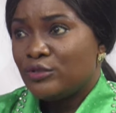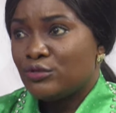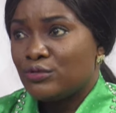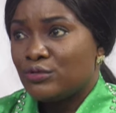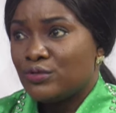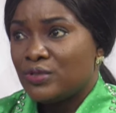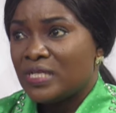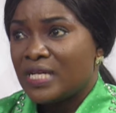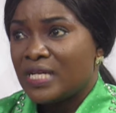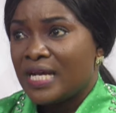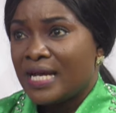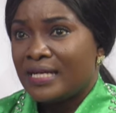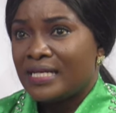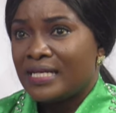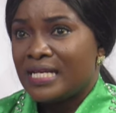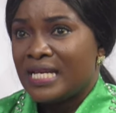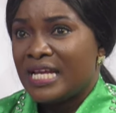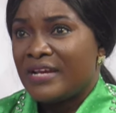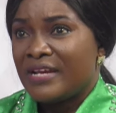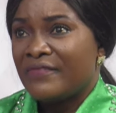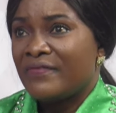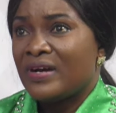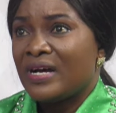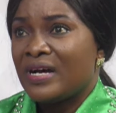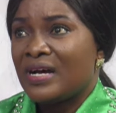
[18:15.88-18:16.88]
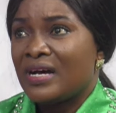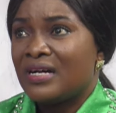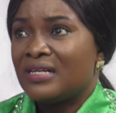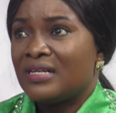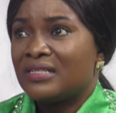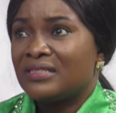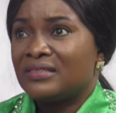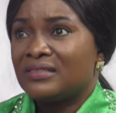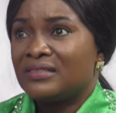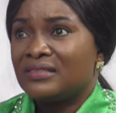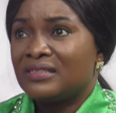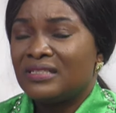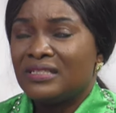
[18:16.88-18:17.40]
So you can never
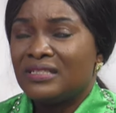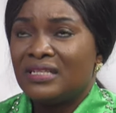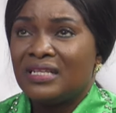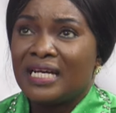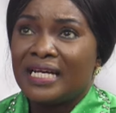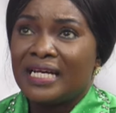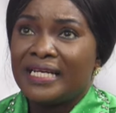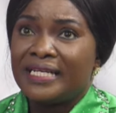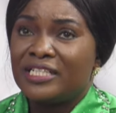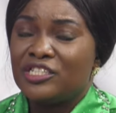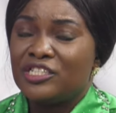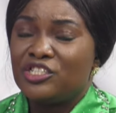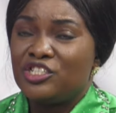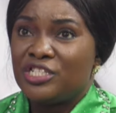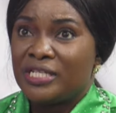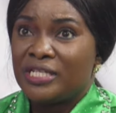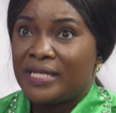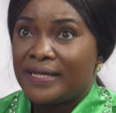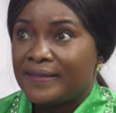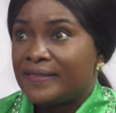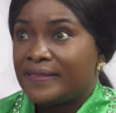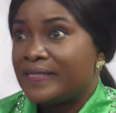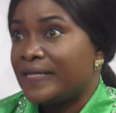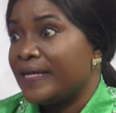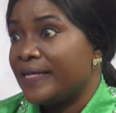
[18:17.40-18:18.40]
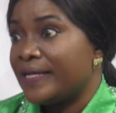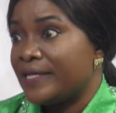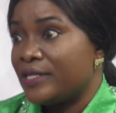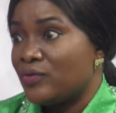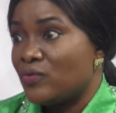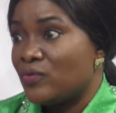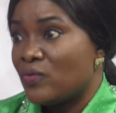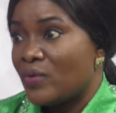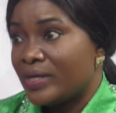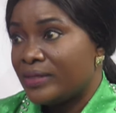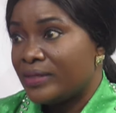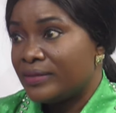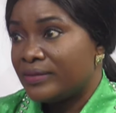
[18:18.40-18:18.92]
like judge
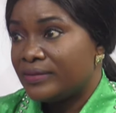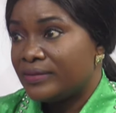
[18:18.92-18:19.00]
anyone.